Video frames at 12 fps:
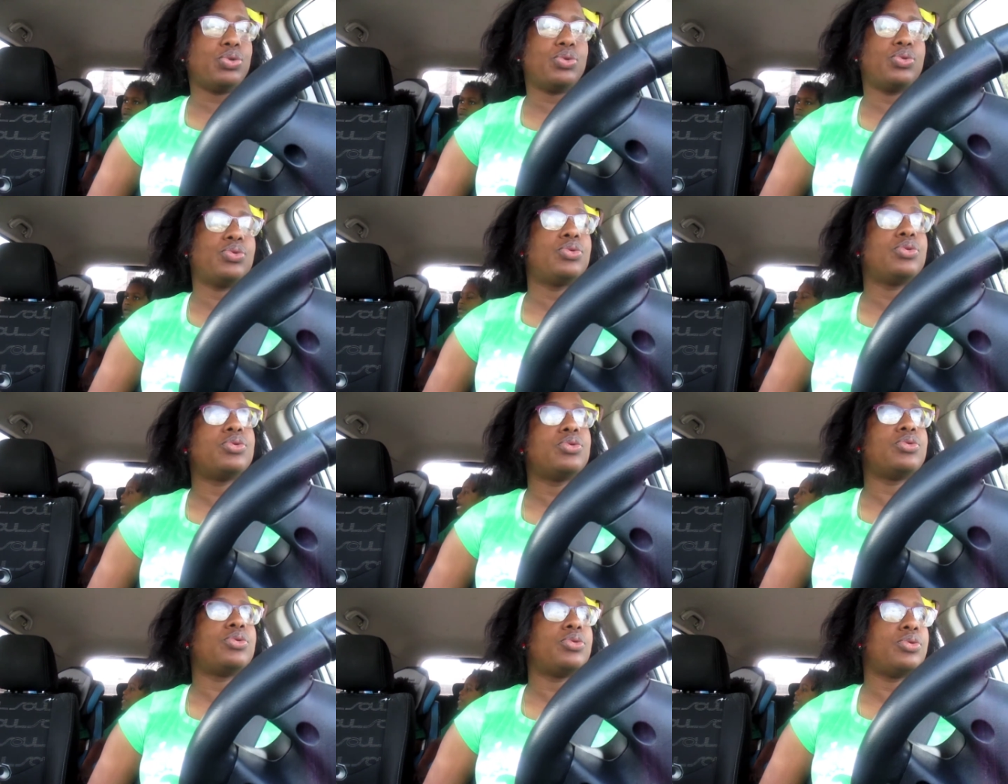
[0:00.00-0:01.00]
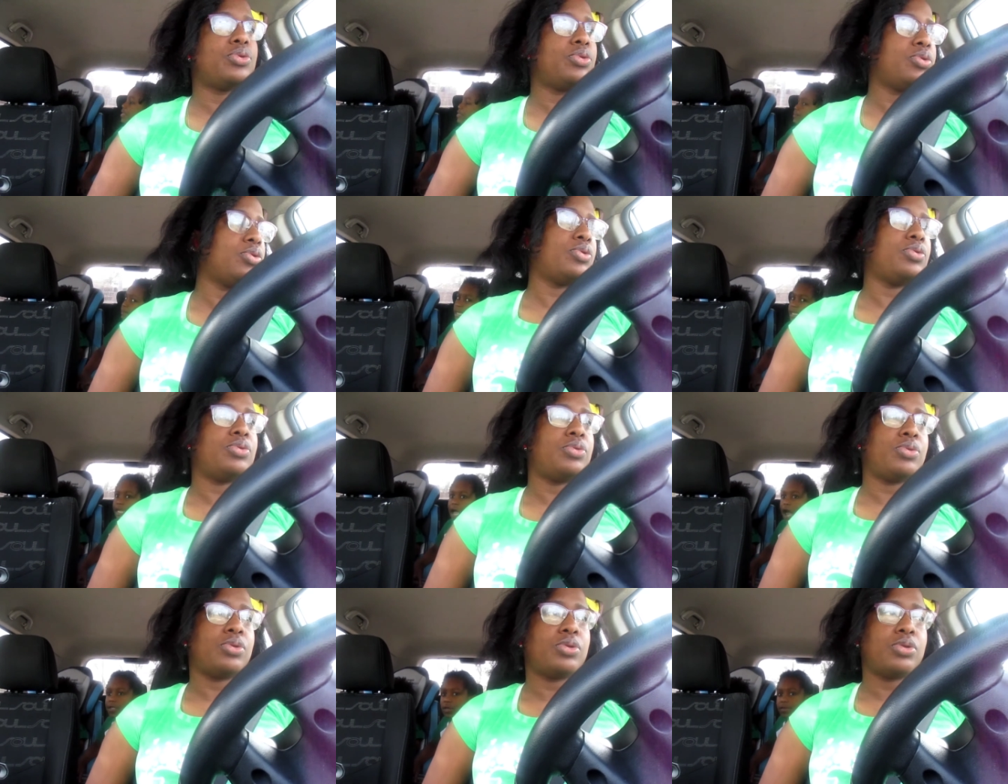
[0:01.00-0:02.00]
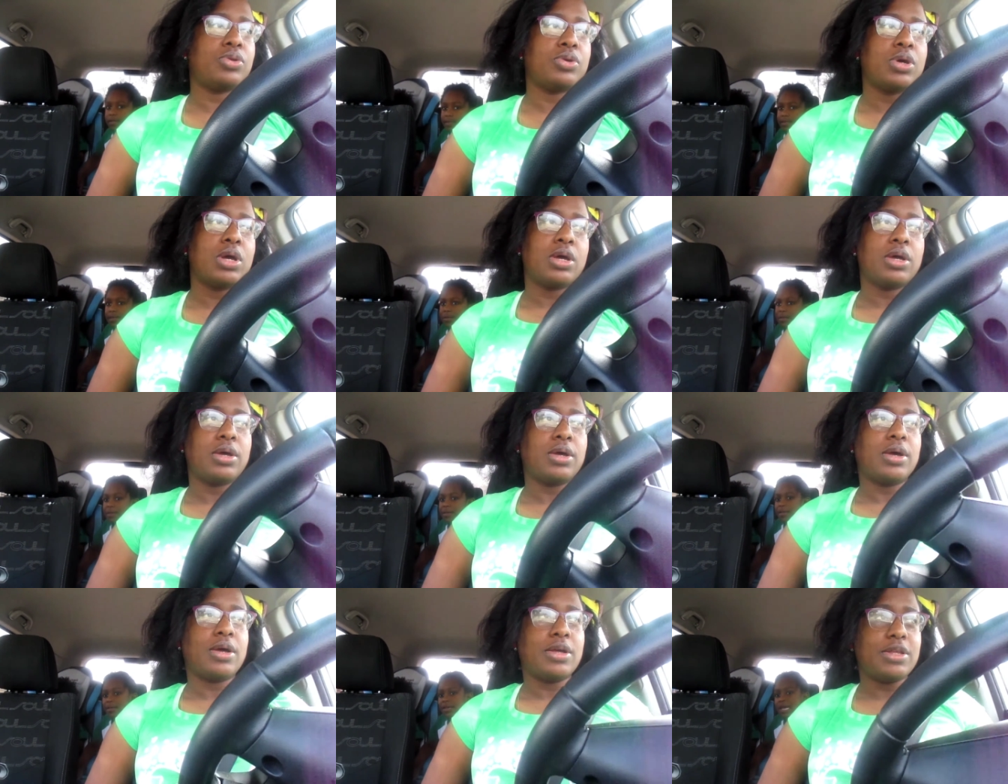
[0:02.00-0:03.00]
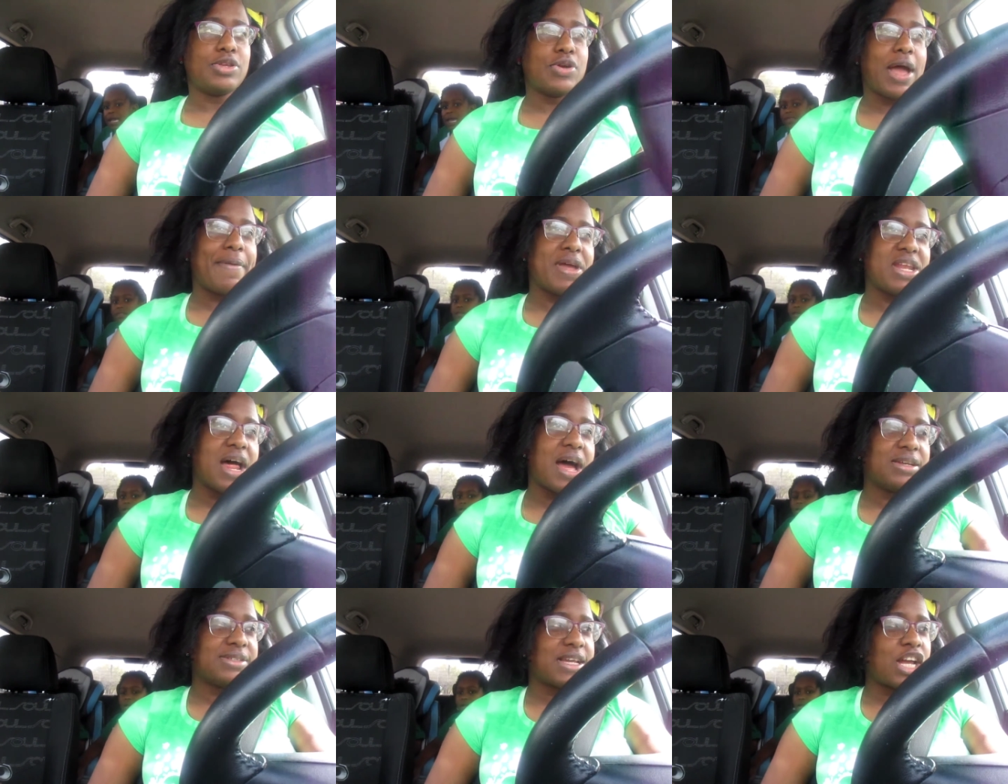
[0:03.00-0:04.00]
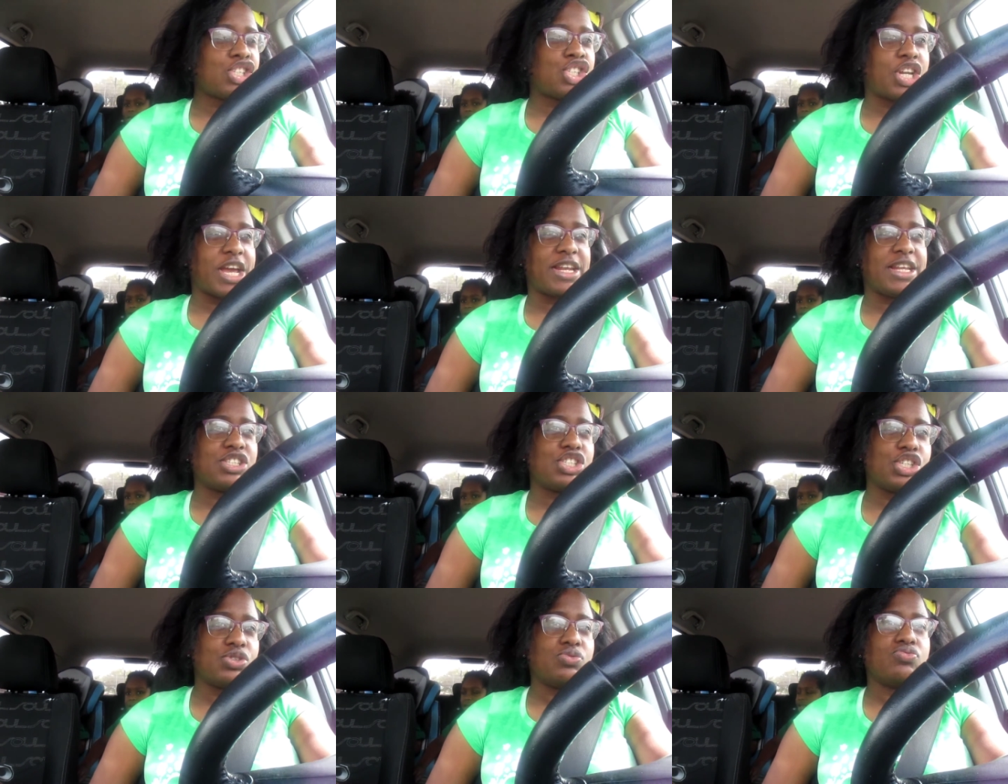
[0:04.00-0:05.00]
Is it McDonald's? You had McDonald's yesterday, didn't you?